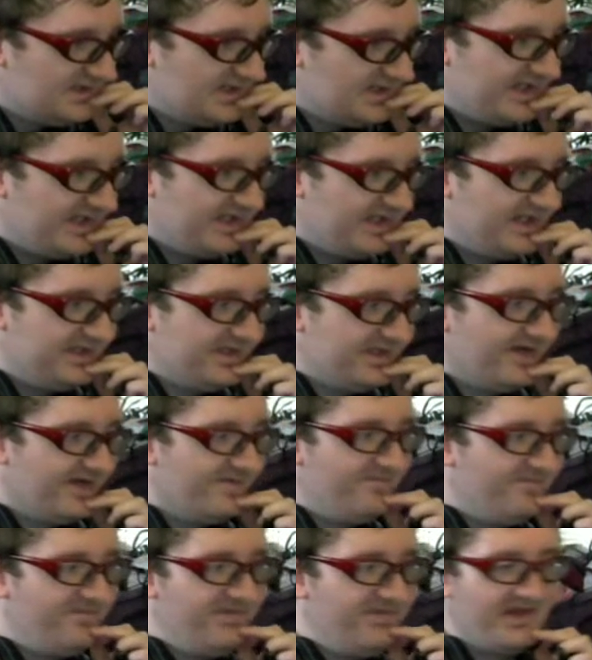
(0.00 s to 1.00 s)
I
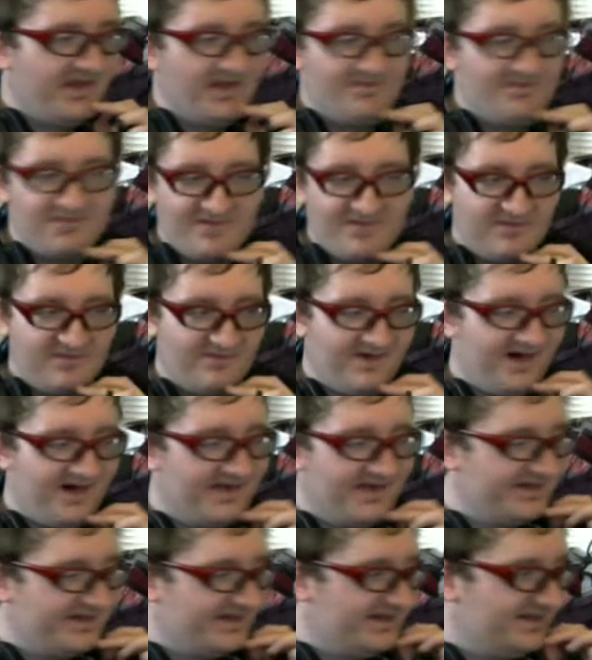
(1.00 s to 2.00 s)
still the Breath of the
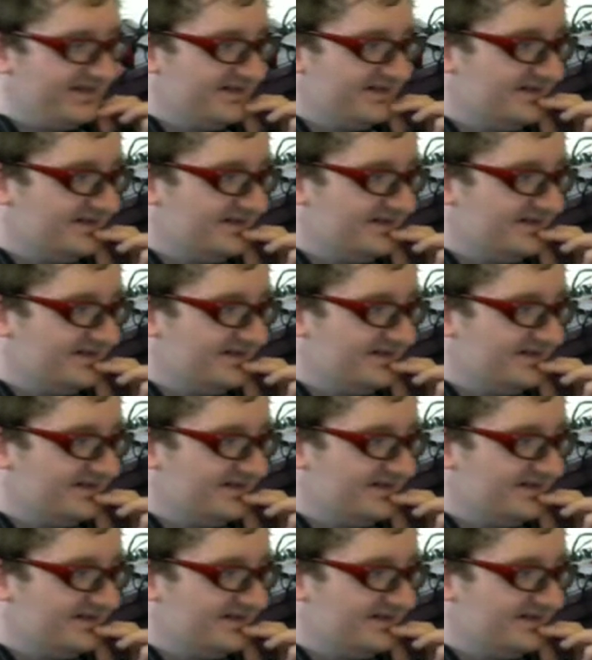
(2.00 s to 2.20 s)
Wild here.